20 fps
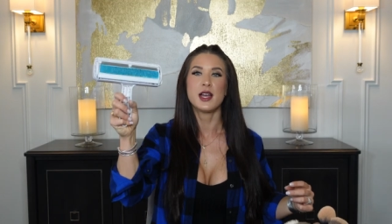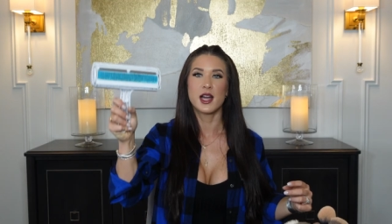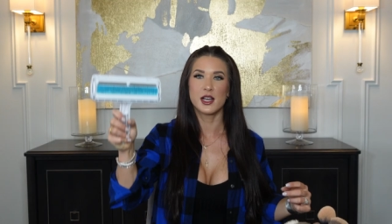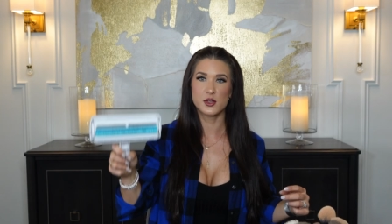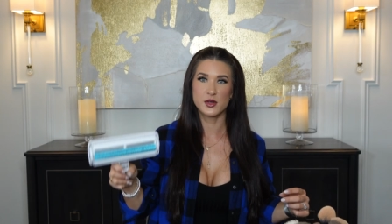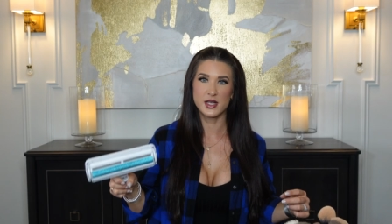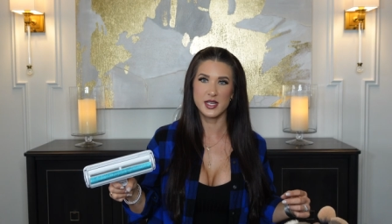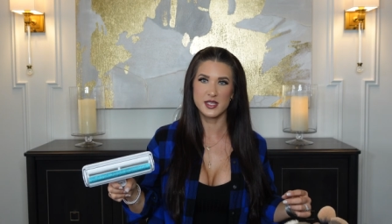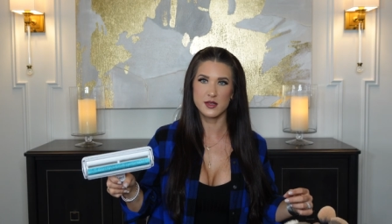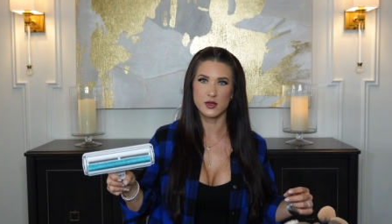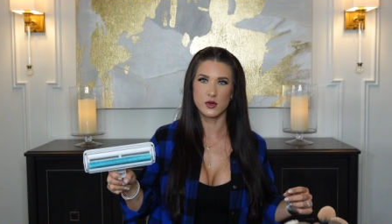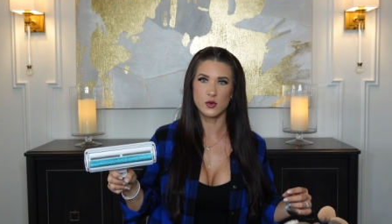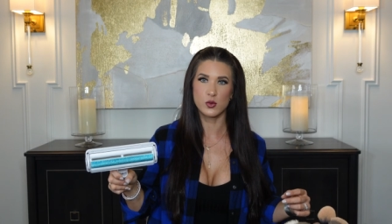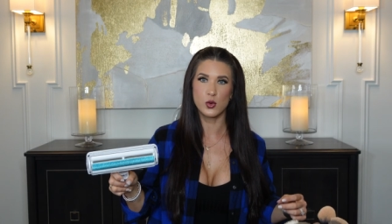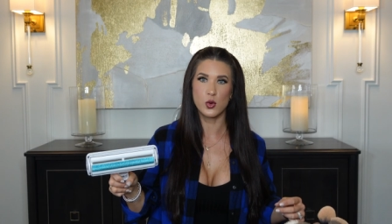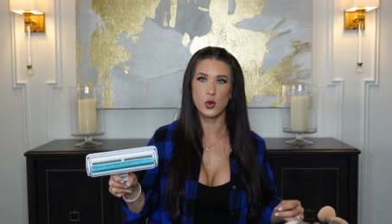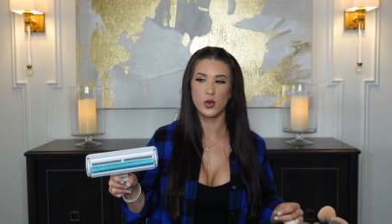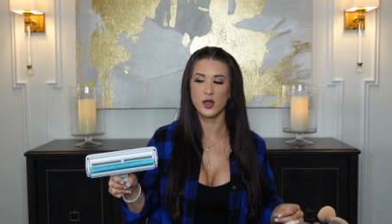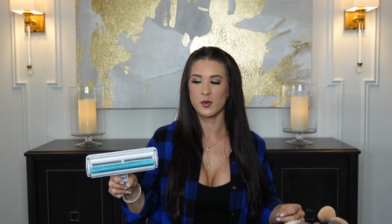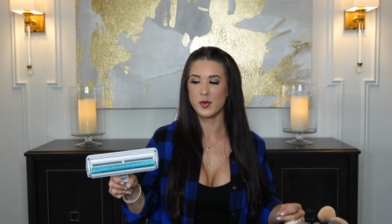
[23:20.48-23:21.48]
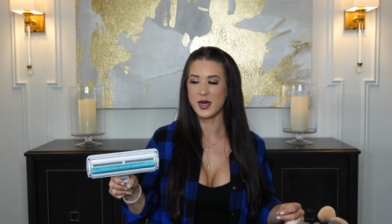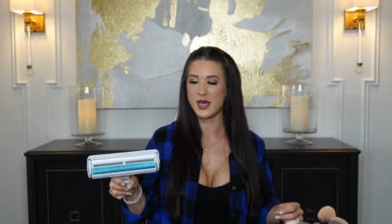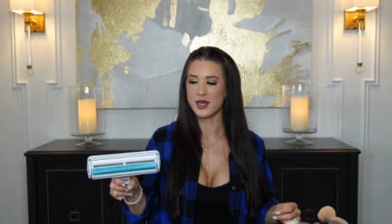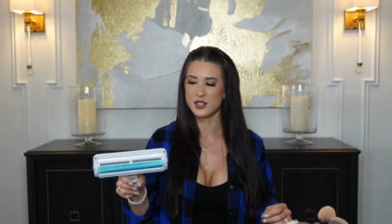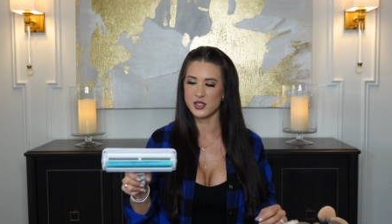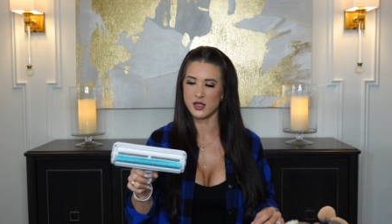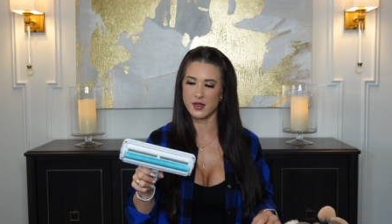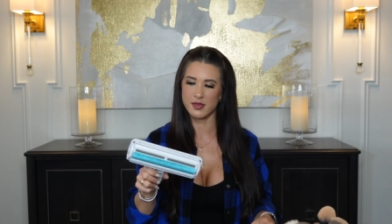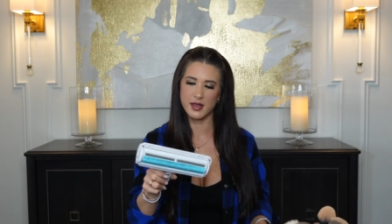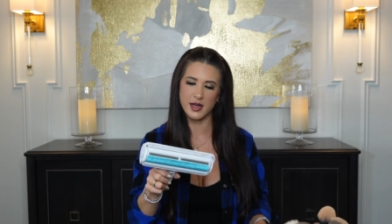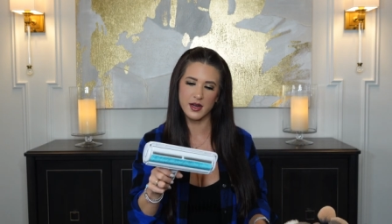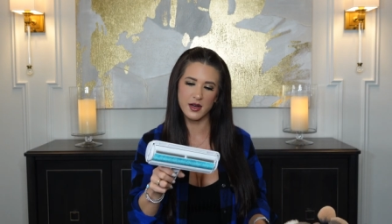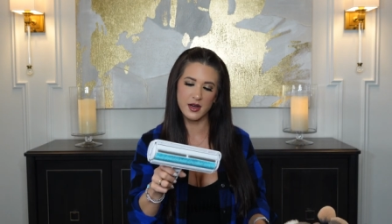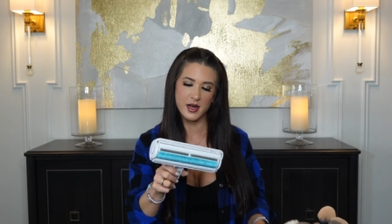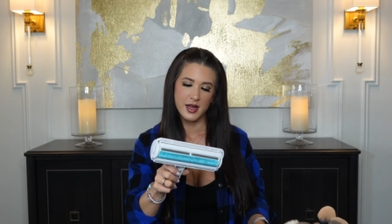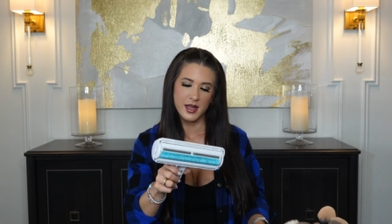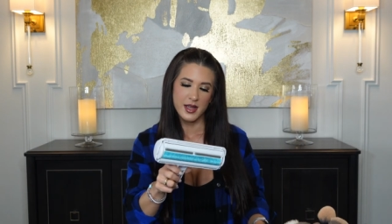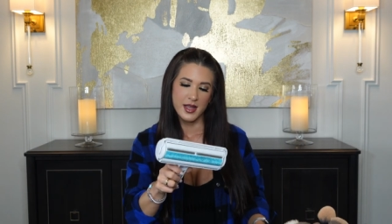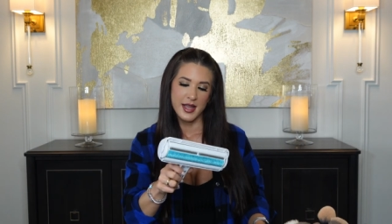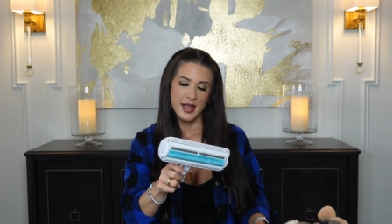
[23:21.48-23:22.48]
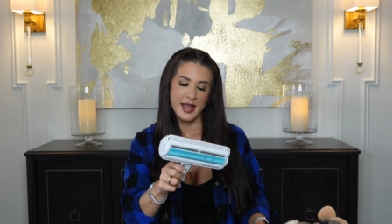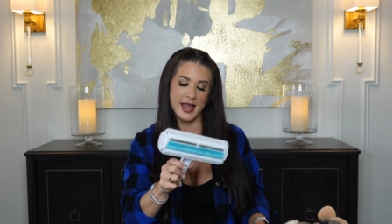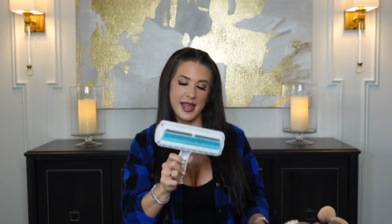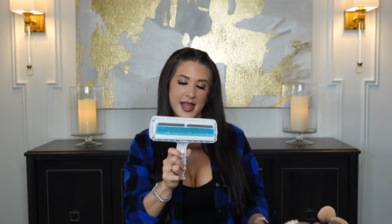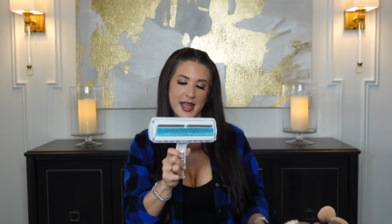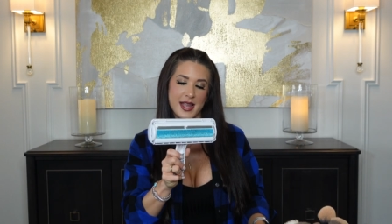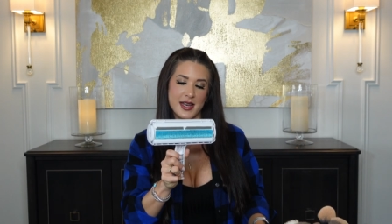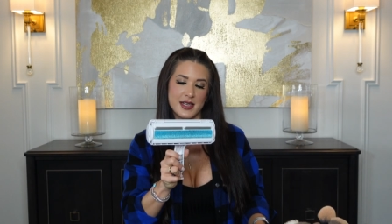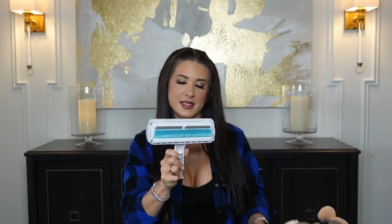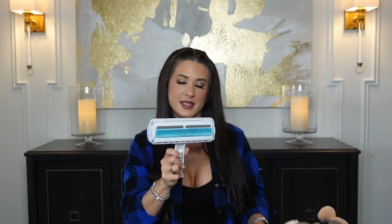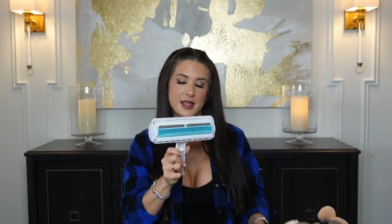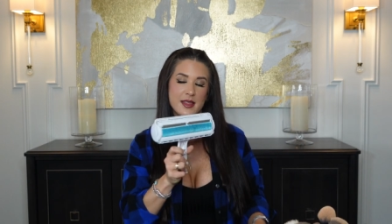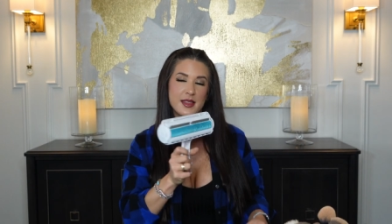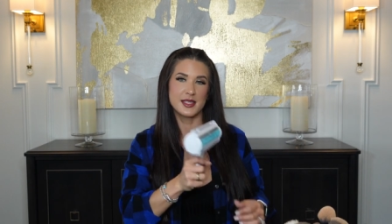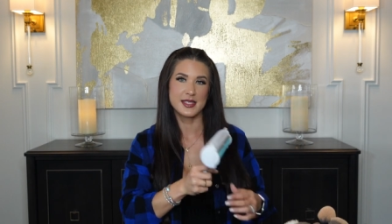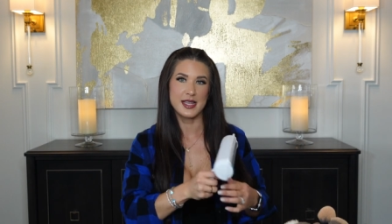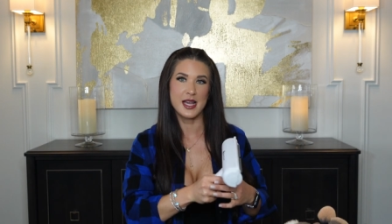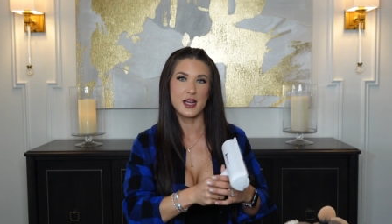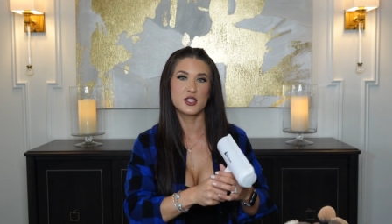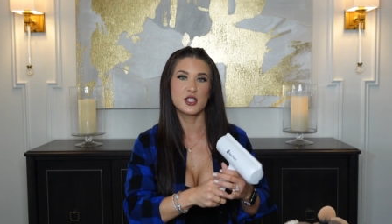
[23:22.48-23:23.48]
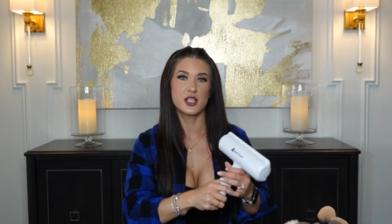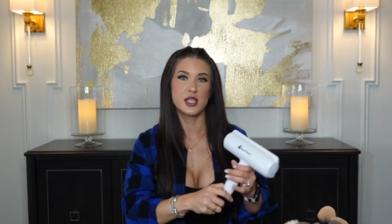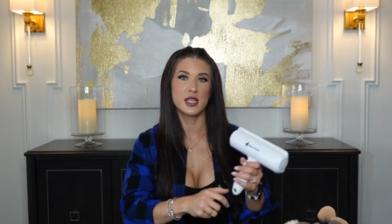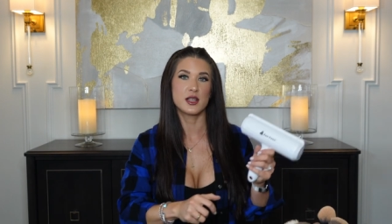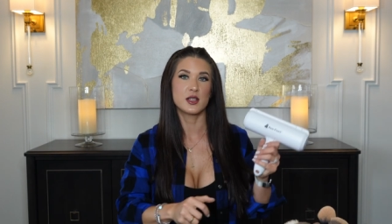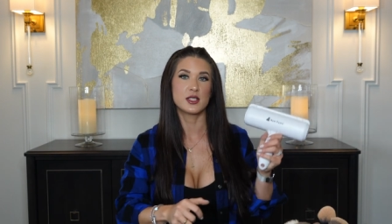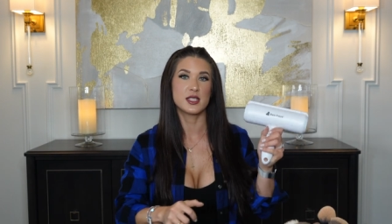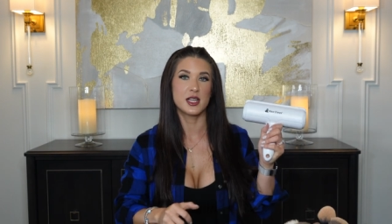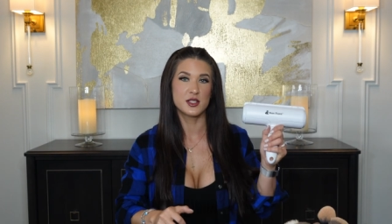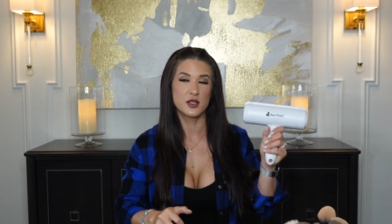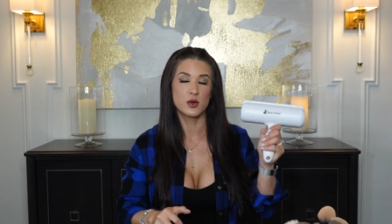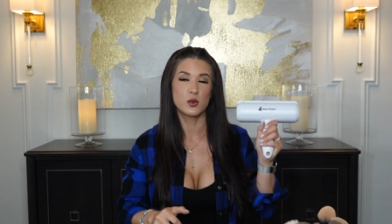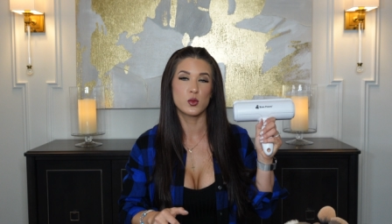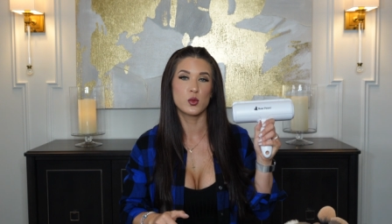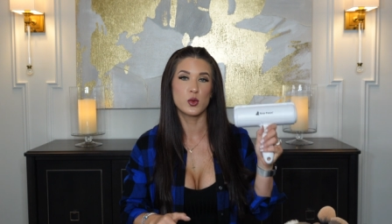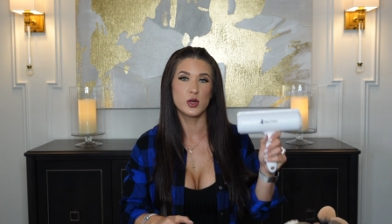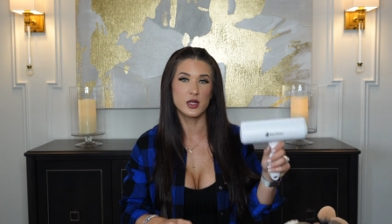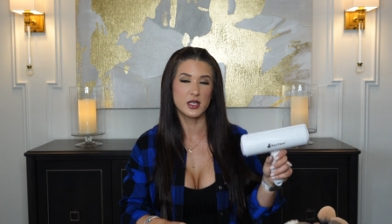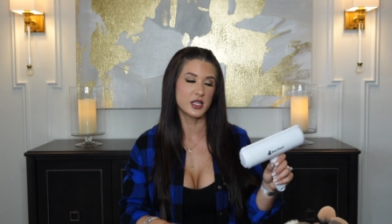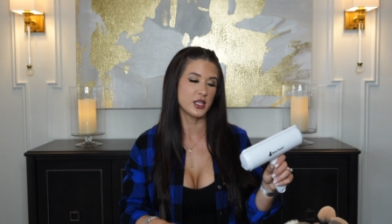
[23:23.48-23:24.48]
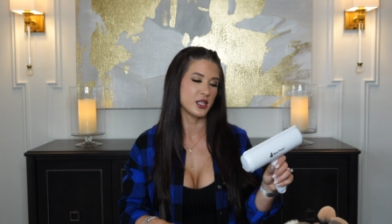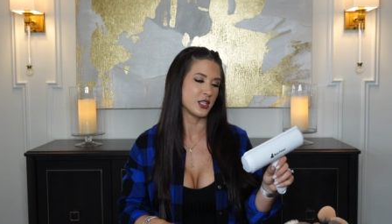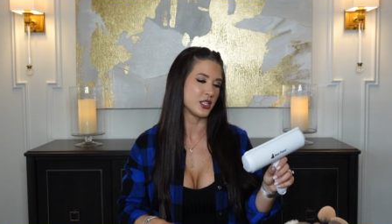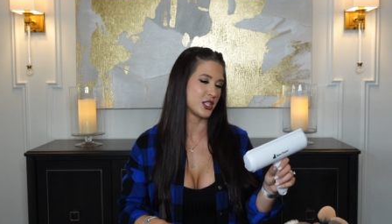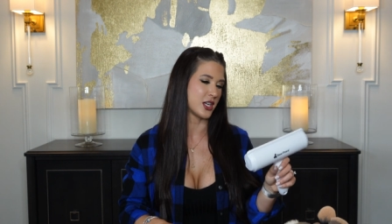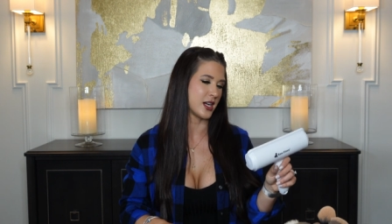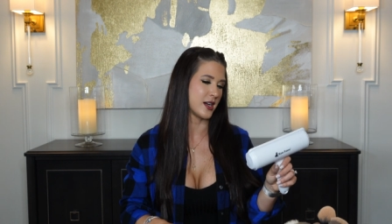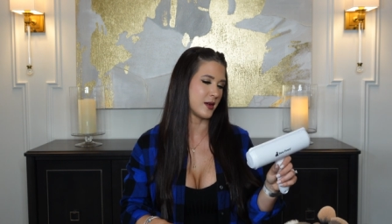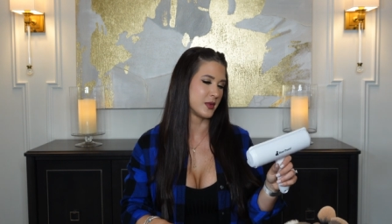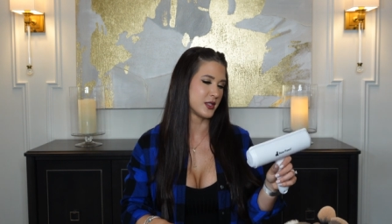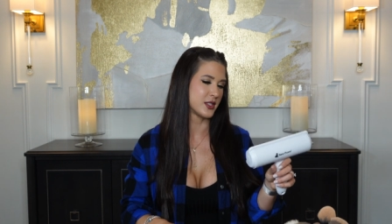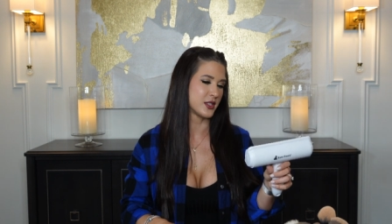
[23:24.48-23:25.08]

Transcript: I do a nice little rolling patch on there. And this actually does a really good job.